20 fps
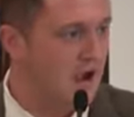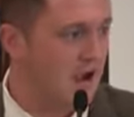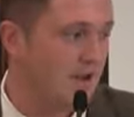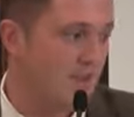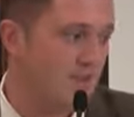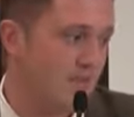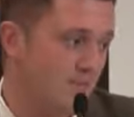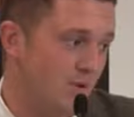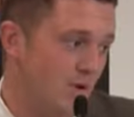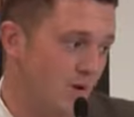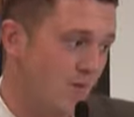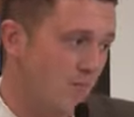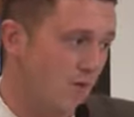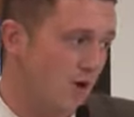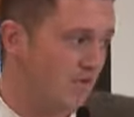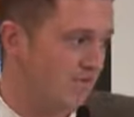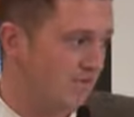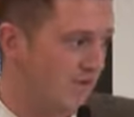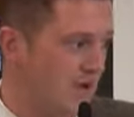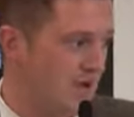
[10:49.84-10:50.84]
And then they pull our
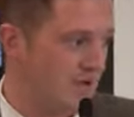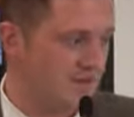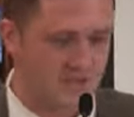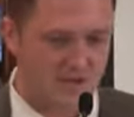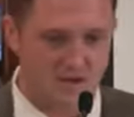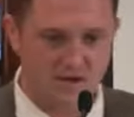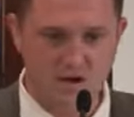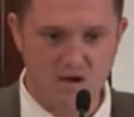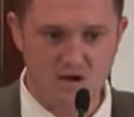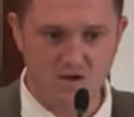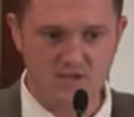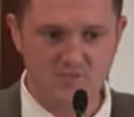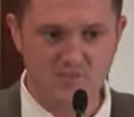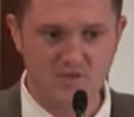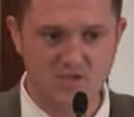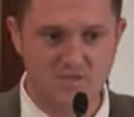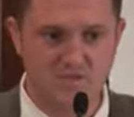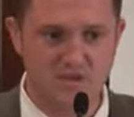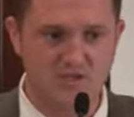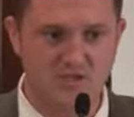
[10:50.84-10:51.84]
microphone out and say, you can't give
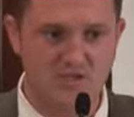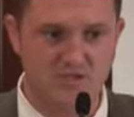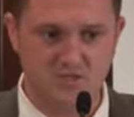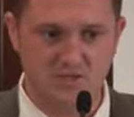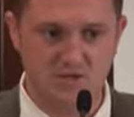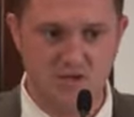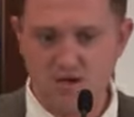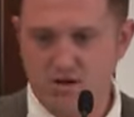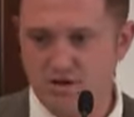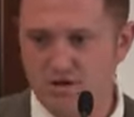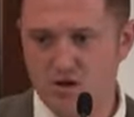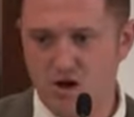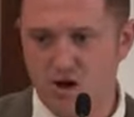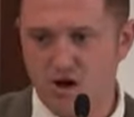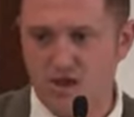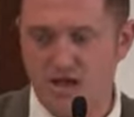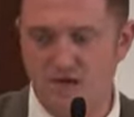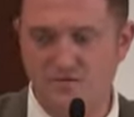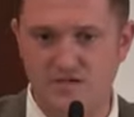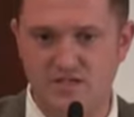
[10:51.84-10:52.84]
your speeches, you
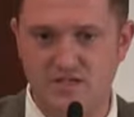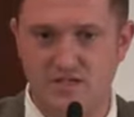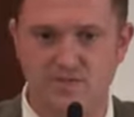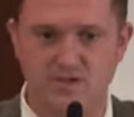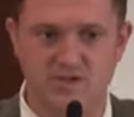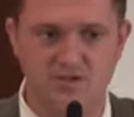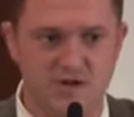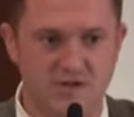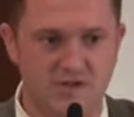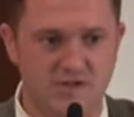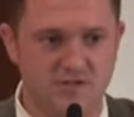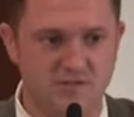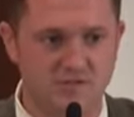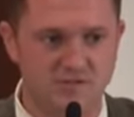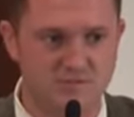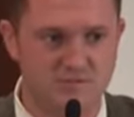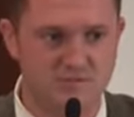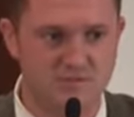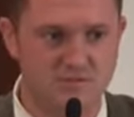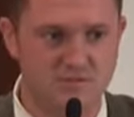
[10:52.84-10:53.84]
can't have your demonstration.
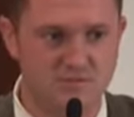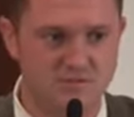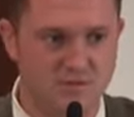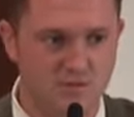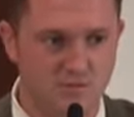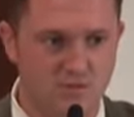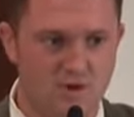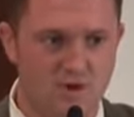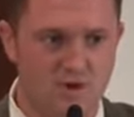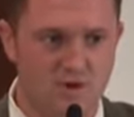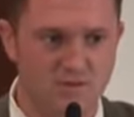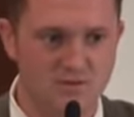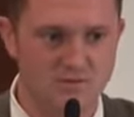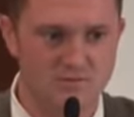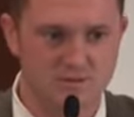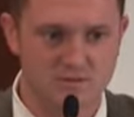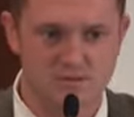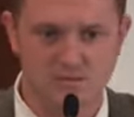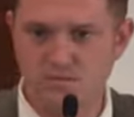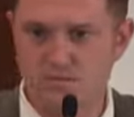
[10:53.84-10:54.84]
So why not?
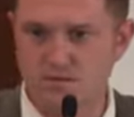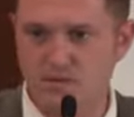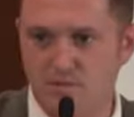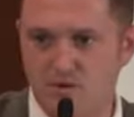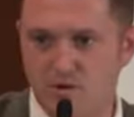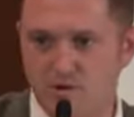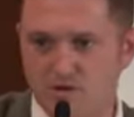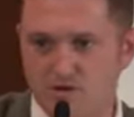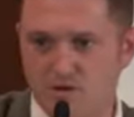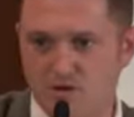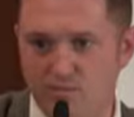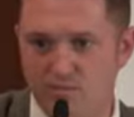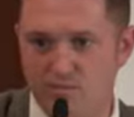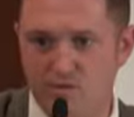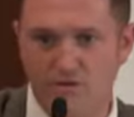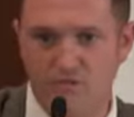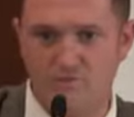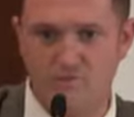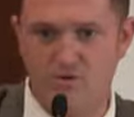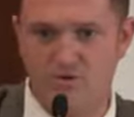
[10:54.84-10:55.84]
We said, because you're going
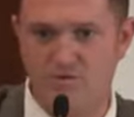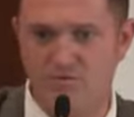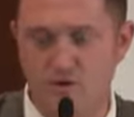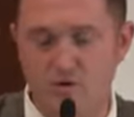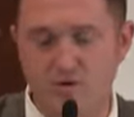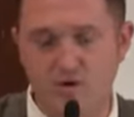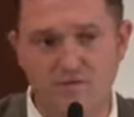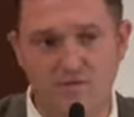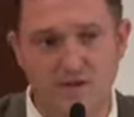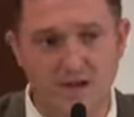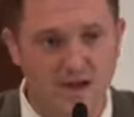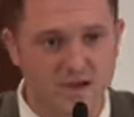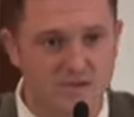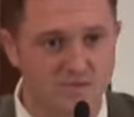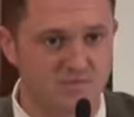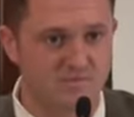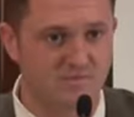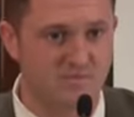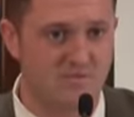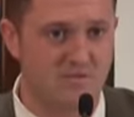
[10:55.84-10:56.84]
to provoke a
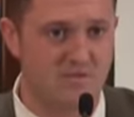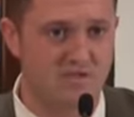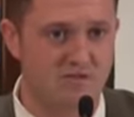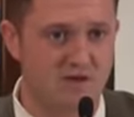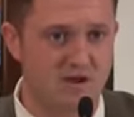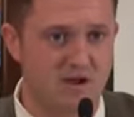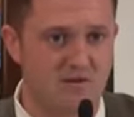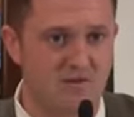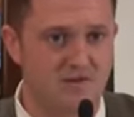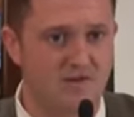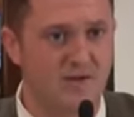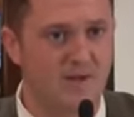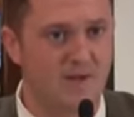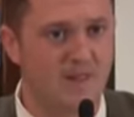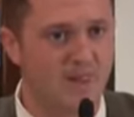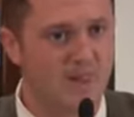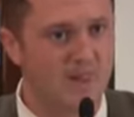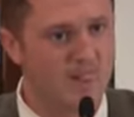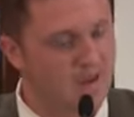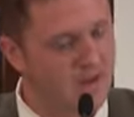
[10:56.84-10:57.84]
reaction from this crowd.
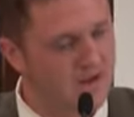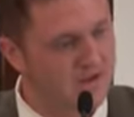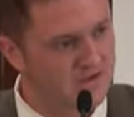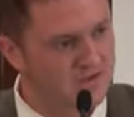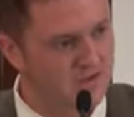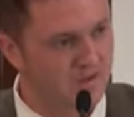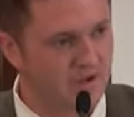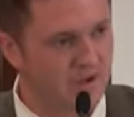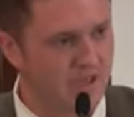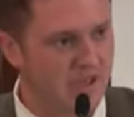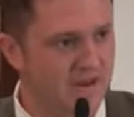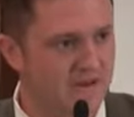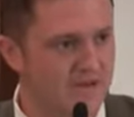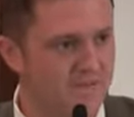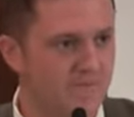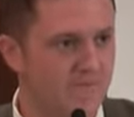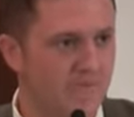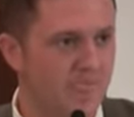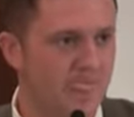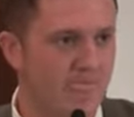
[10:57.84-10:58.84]
So
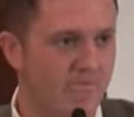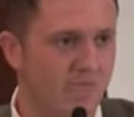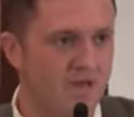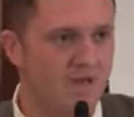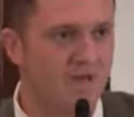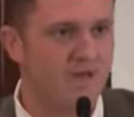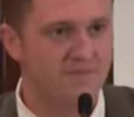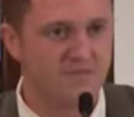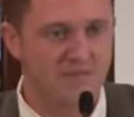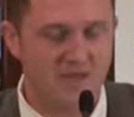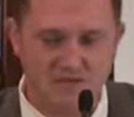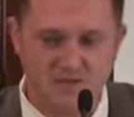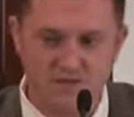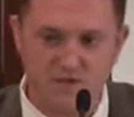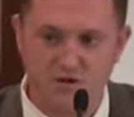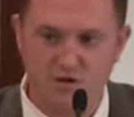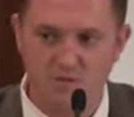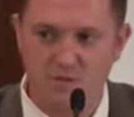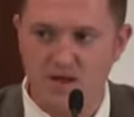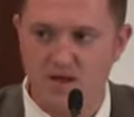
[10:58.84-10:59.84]
again, they
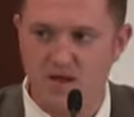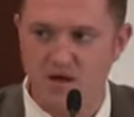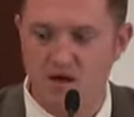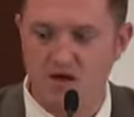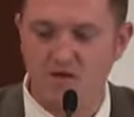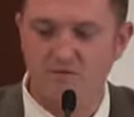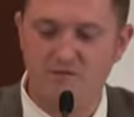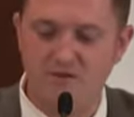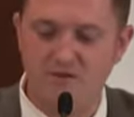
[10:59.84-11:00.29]
took away our